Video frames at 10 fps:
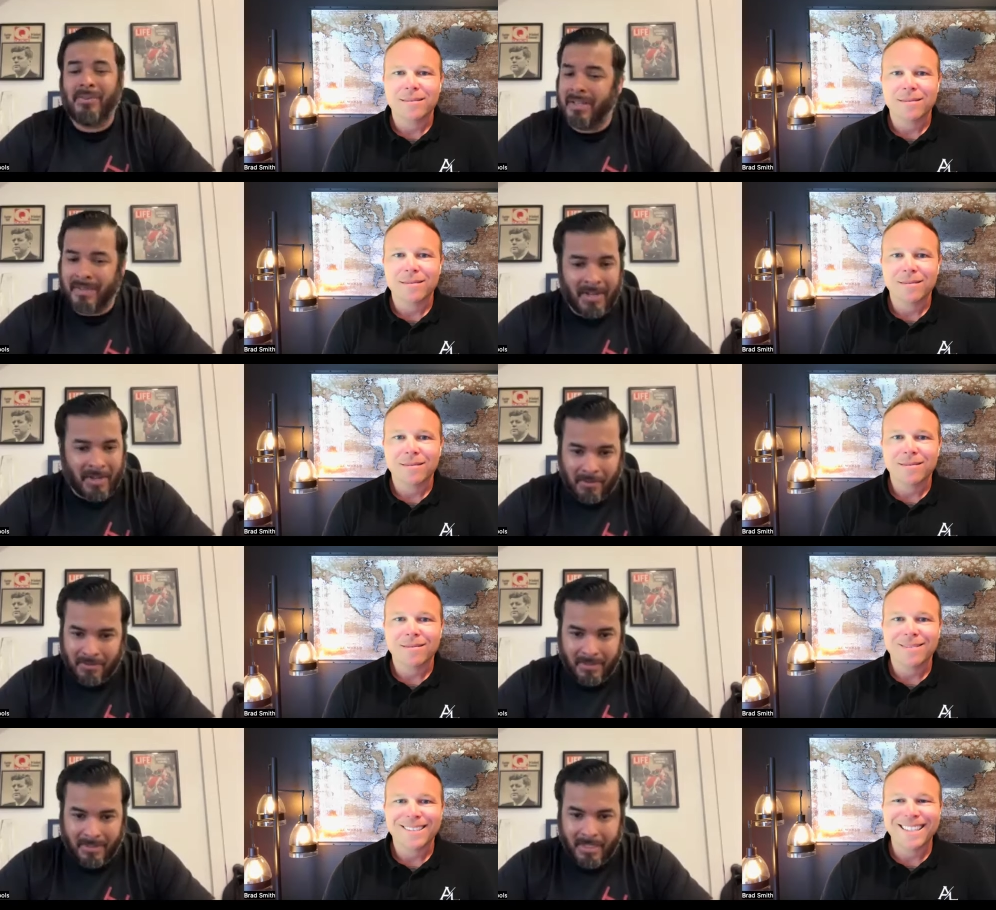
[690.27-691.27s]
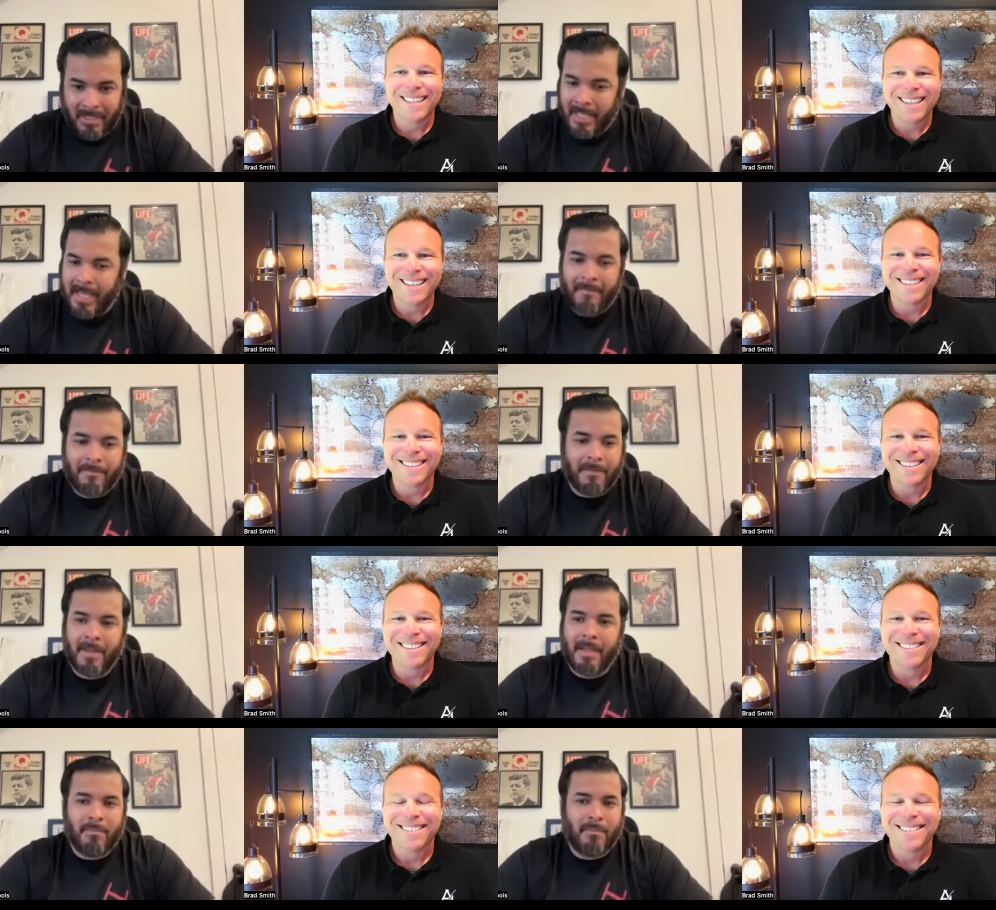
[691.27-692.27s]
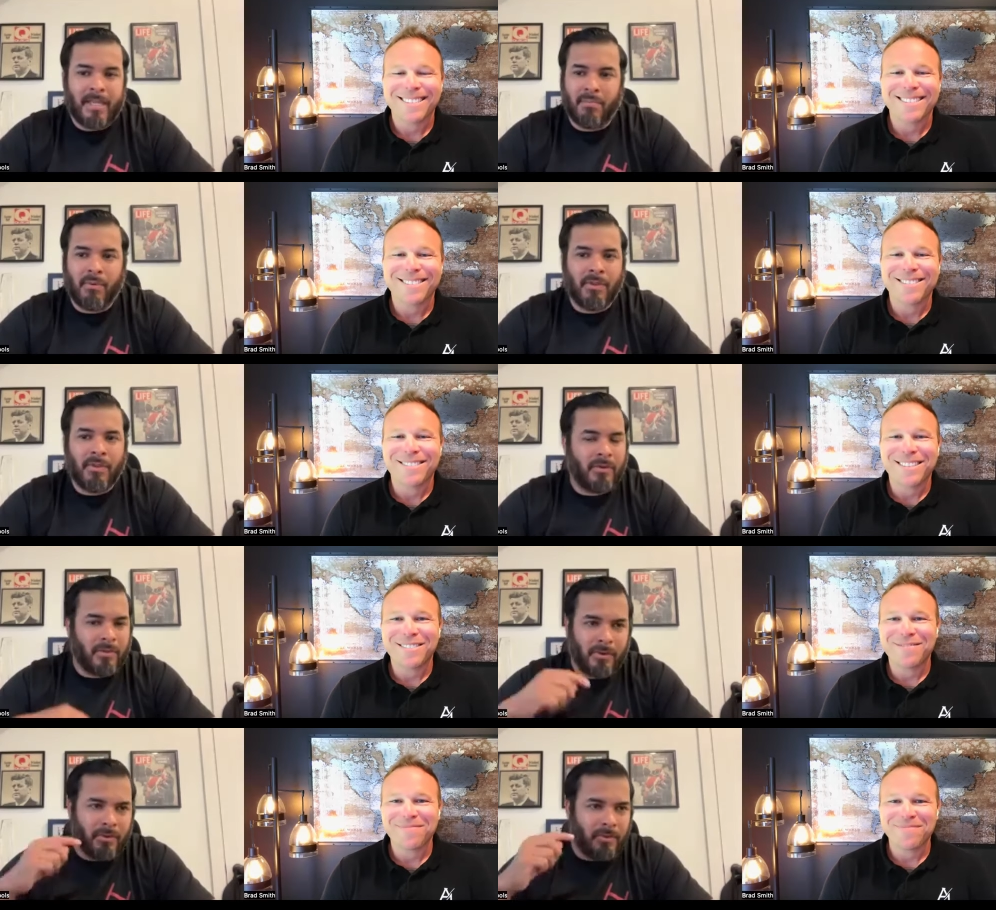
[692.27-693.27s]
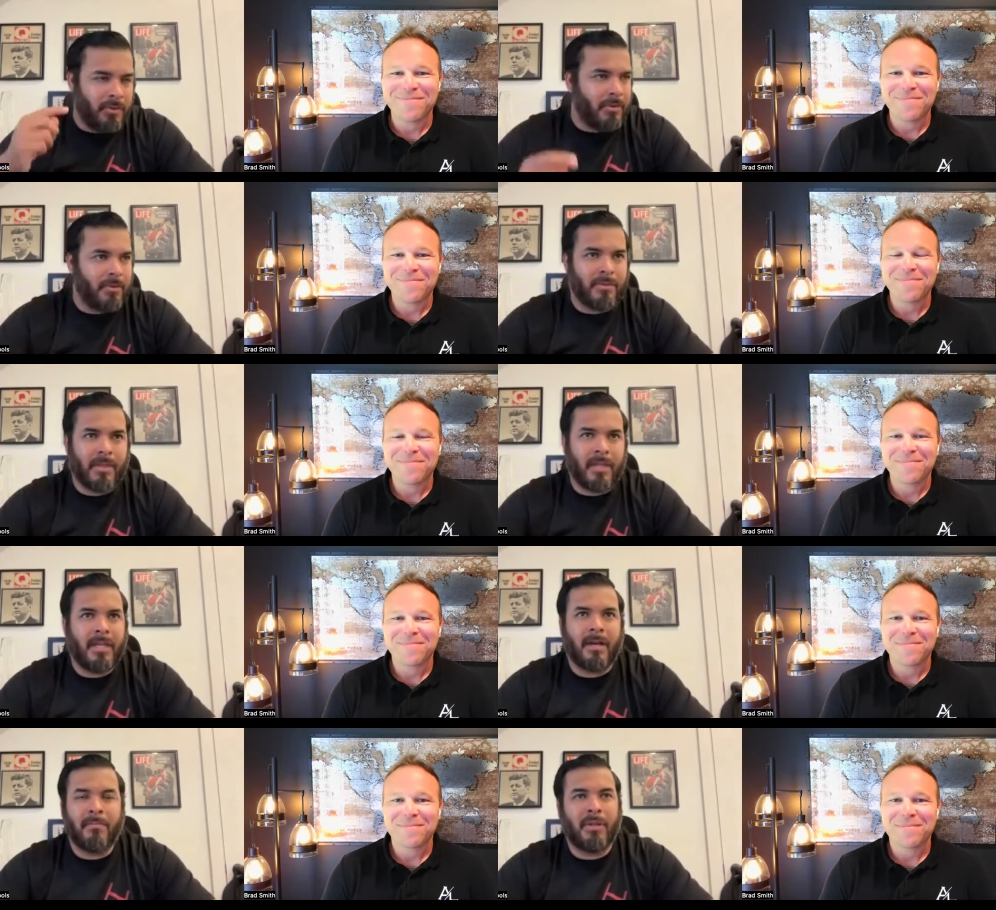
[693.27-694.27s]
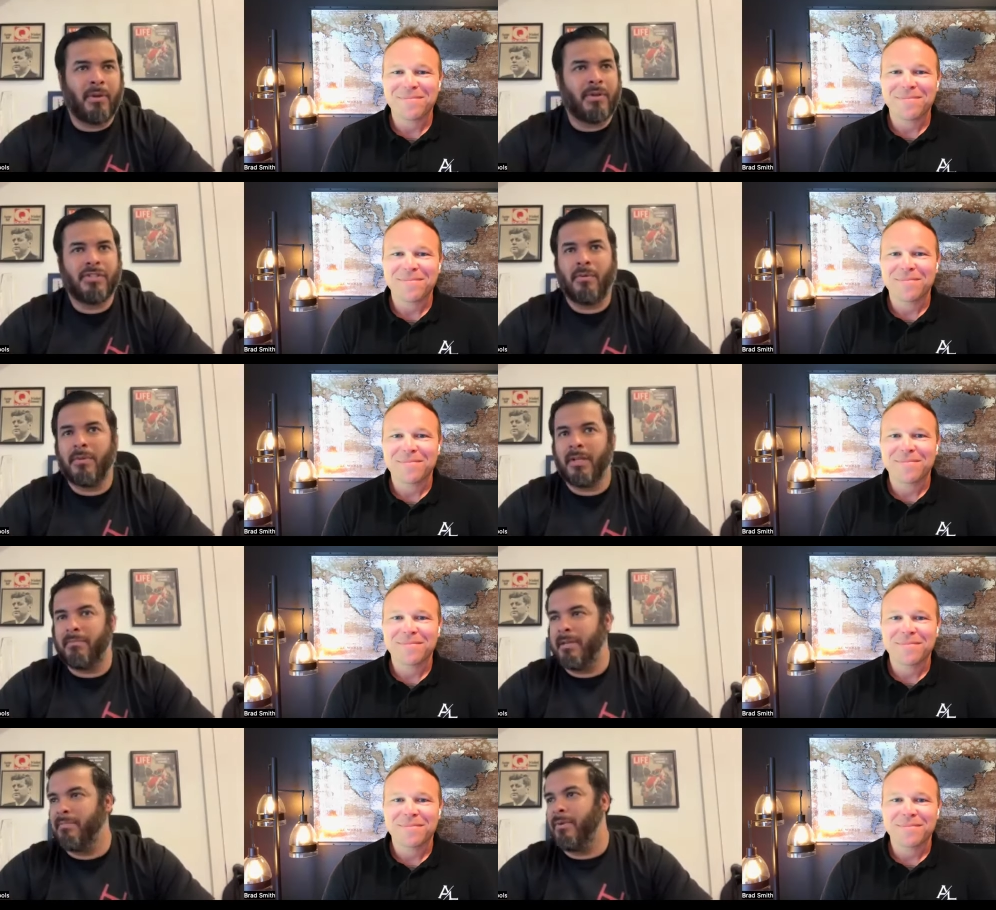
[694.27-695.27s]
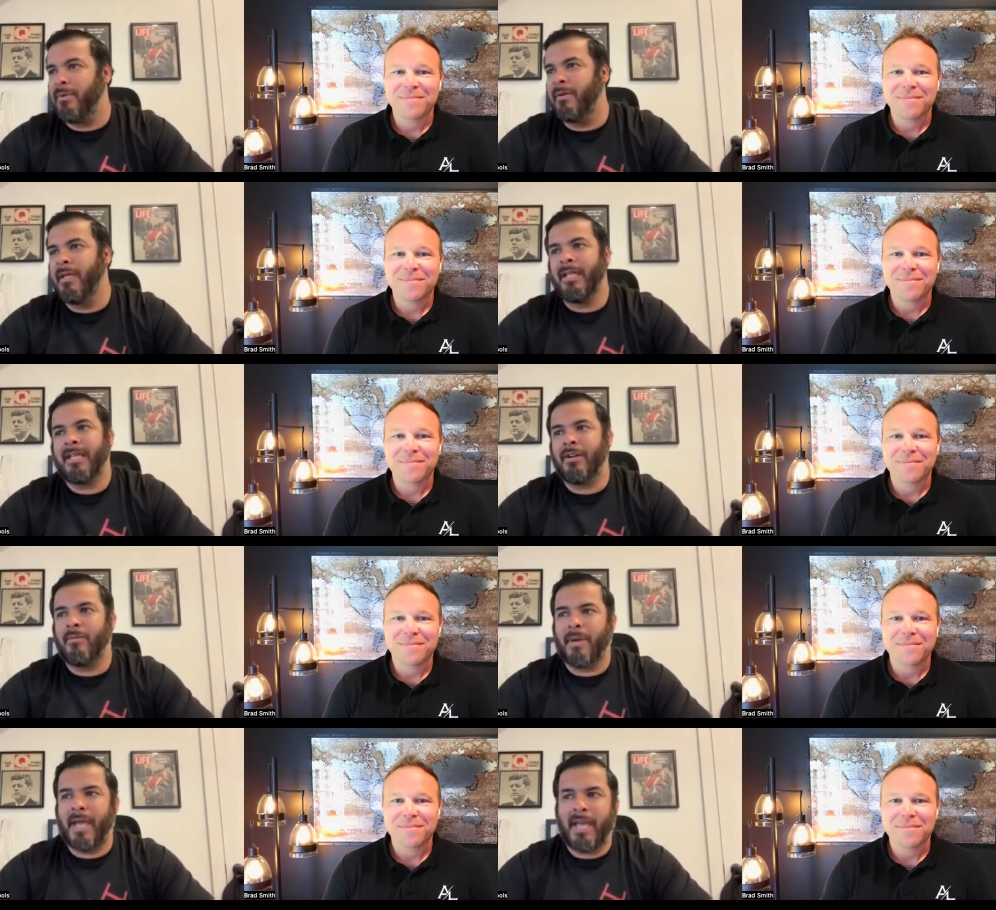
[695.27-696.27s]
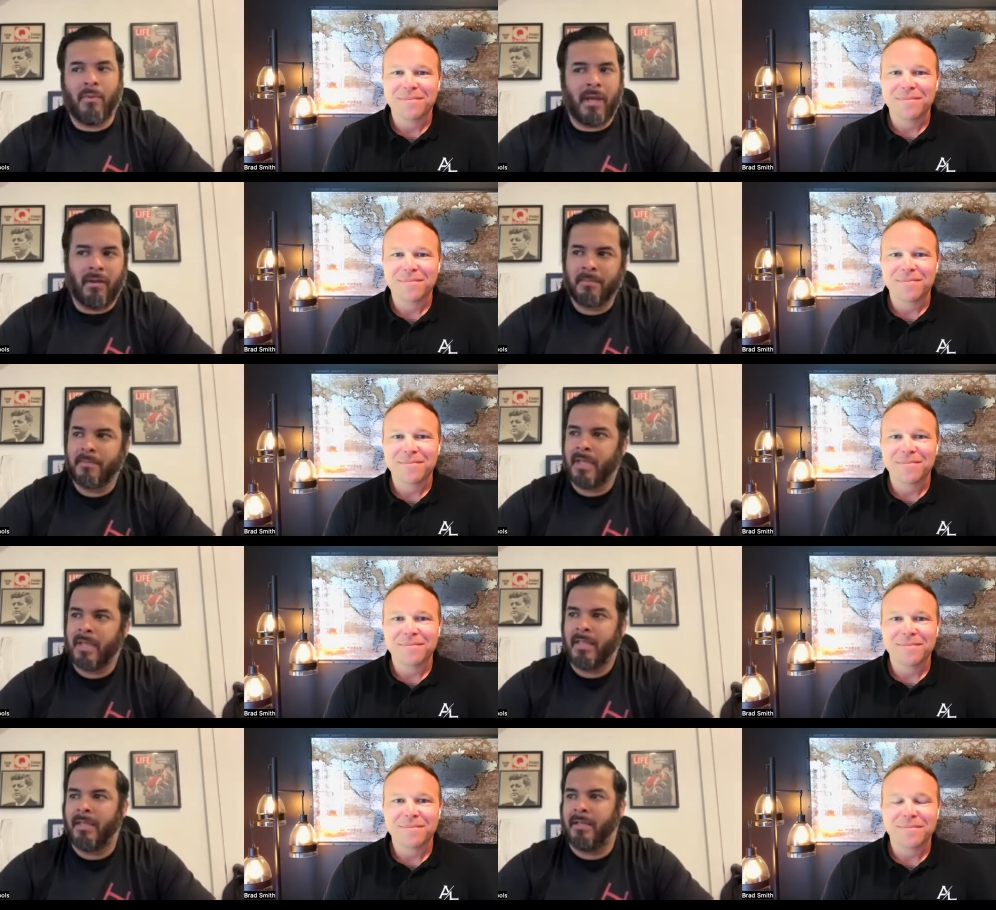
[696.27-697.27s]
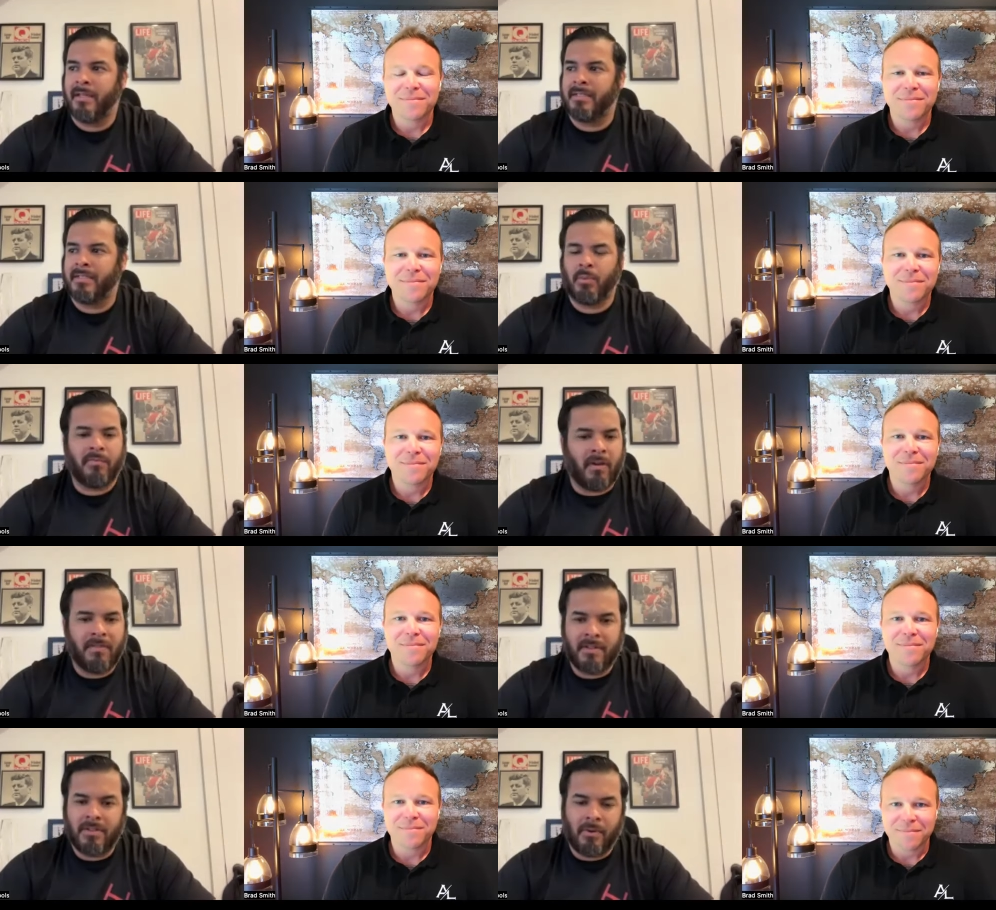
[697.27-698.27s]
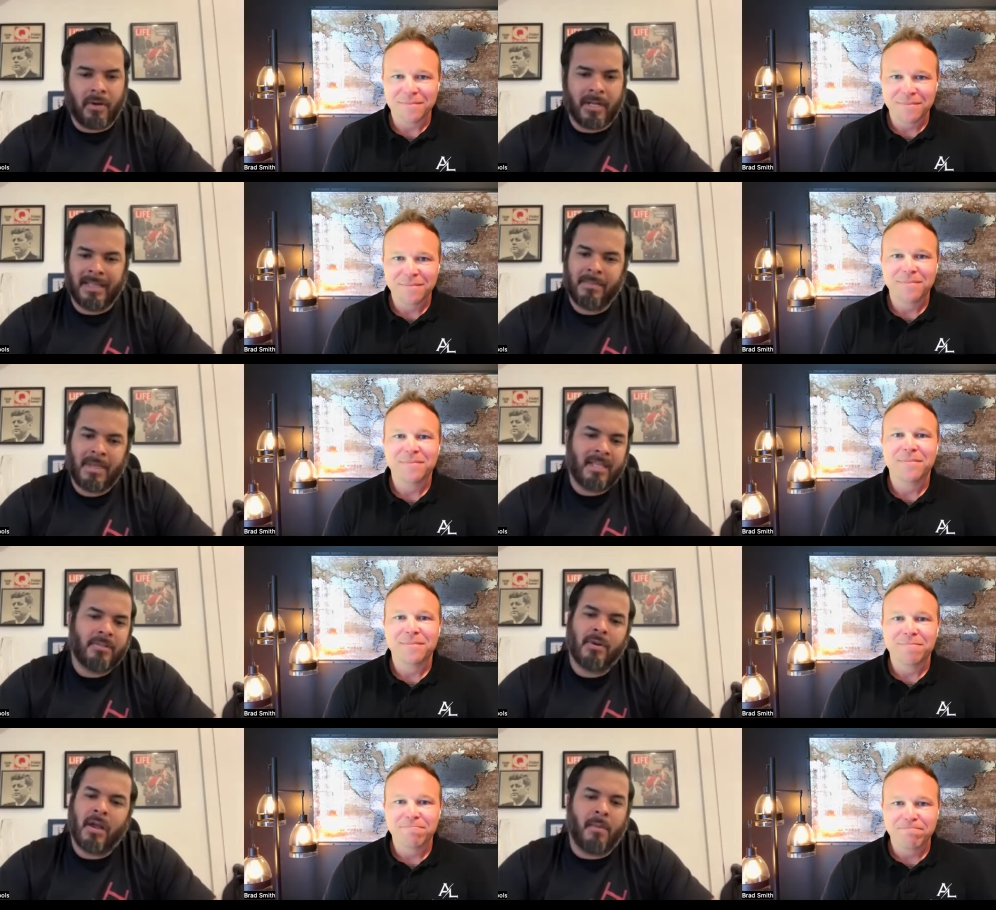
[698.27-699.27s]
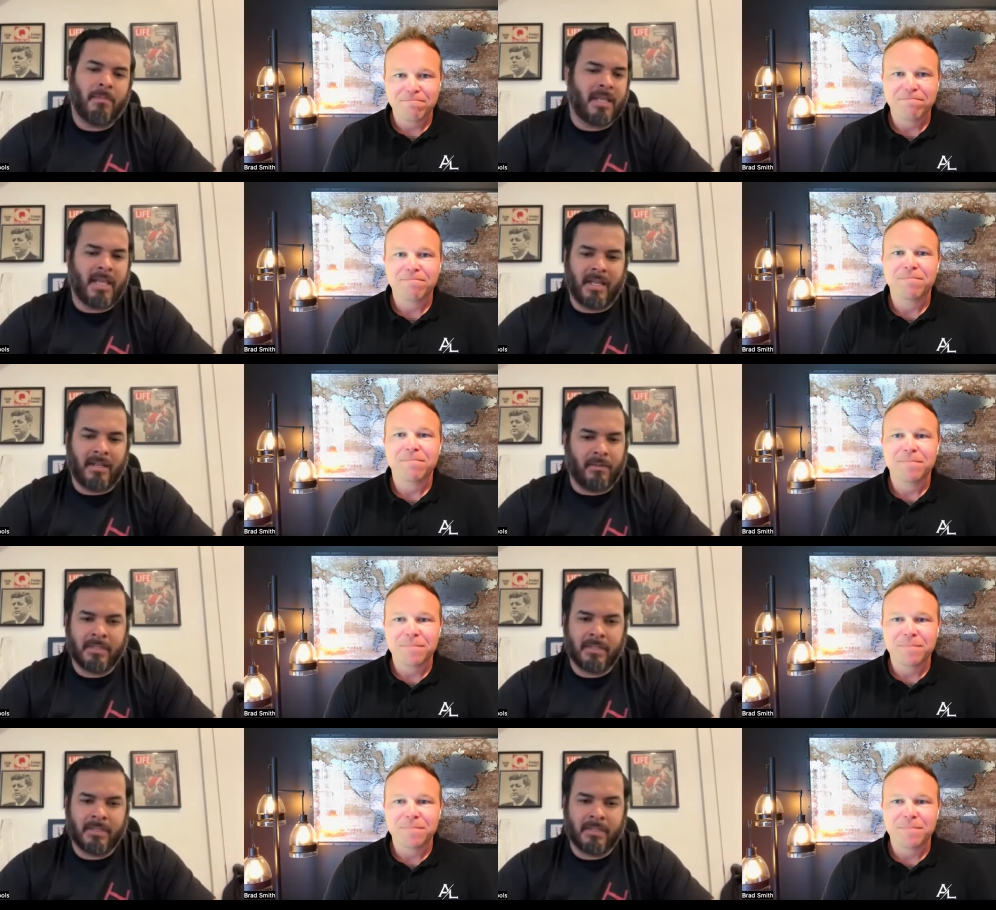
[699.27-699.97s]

Speaker 1: they don't even know. They have people they're they're they're they employ so many people they don't pay well the it's a revolving door and they make it so complicated